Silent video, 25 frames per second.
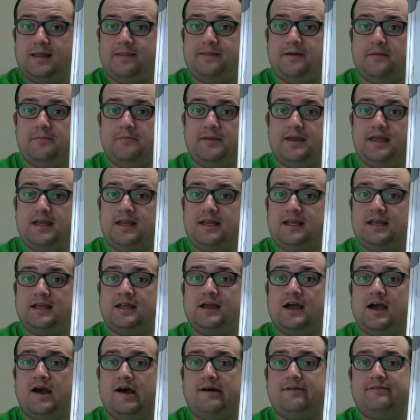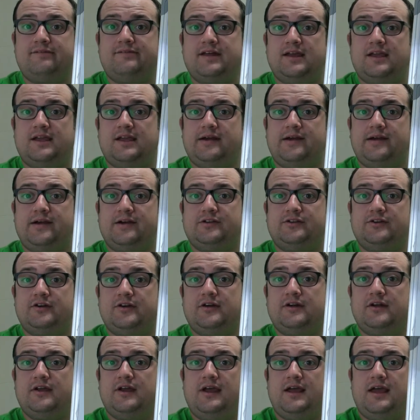The meaning of the
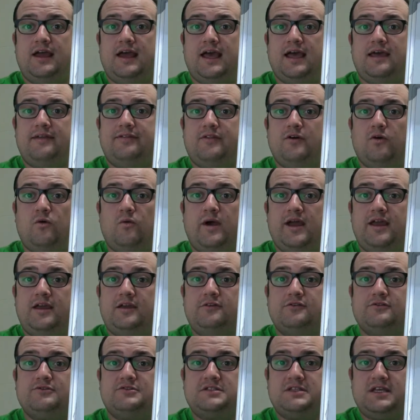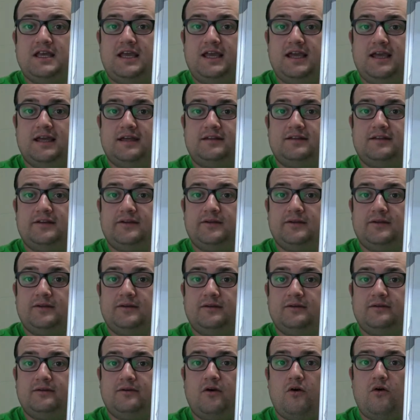character and the way you say it.
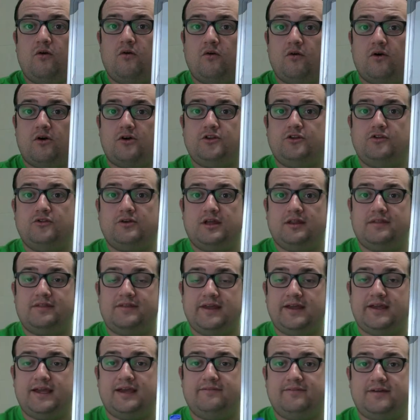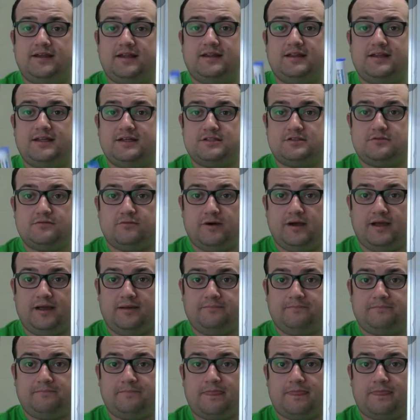Or you can think of it this way.